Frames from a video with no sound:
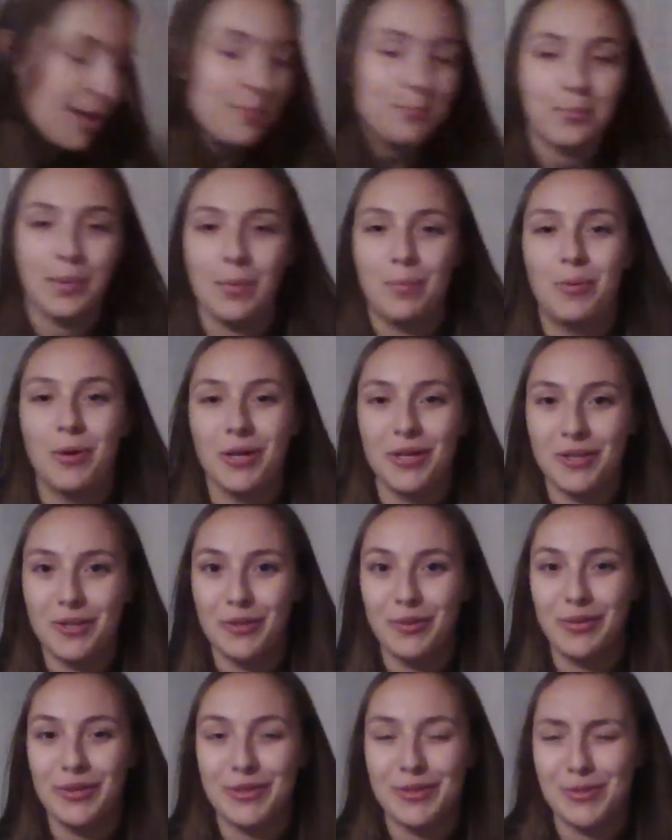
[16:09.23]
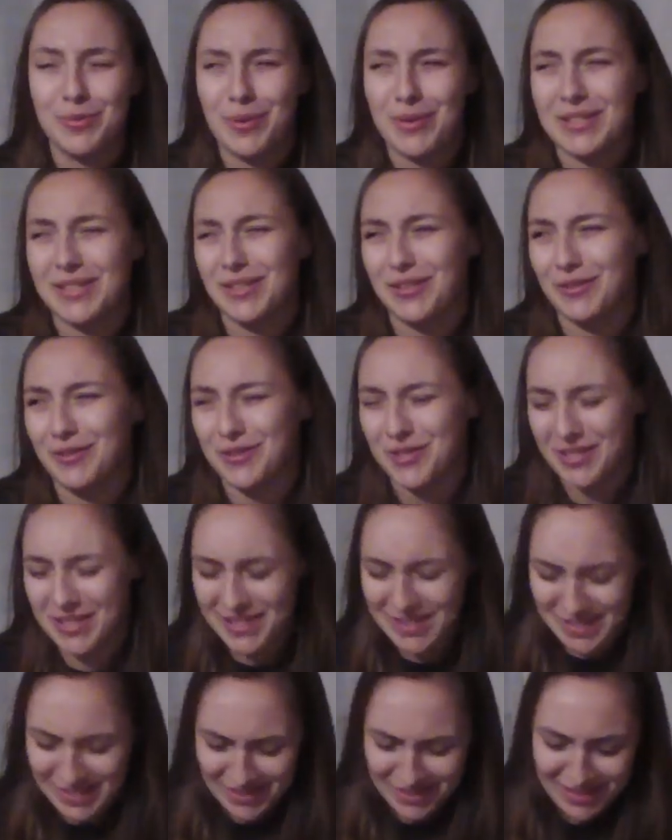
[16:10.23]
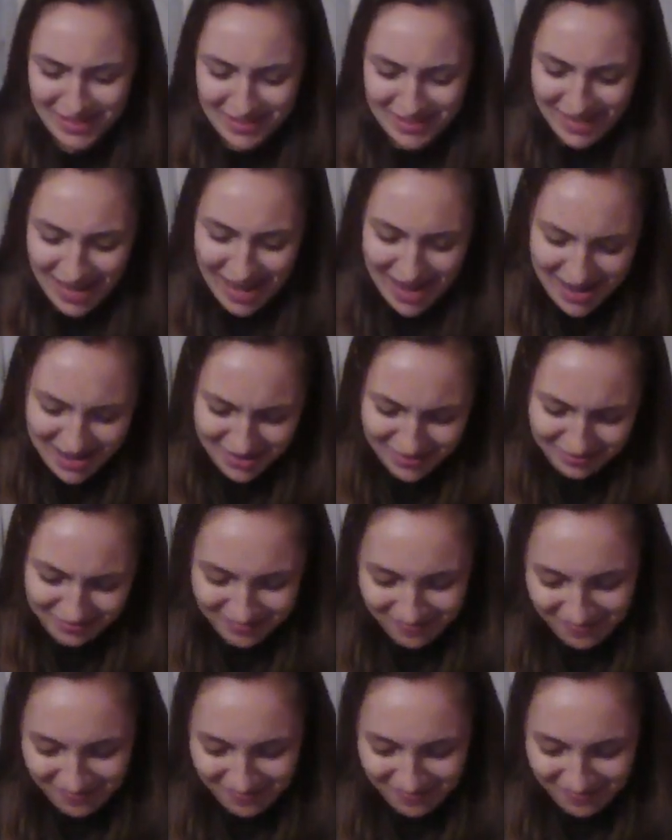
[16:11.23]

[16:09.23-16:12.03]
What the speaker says: I might put New Year's resolutions in the tag.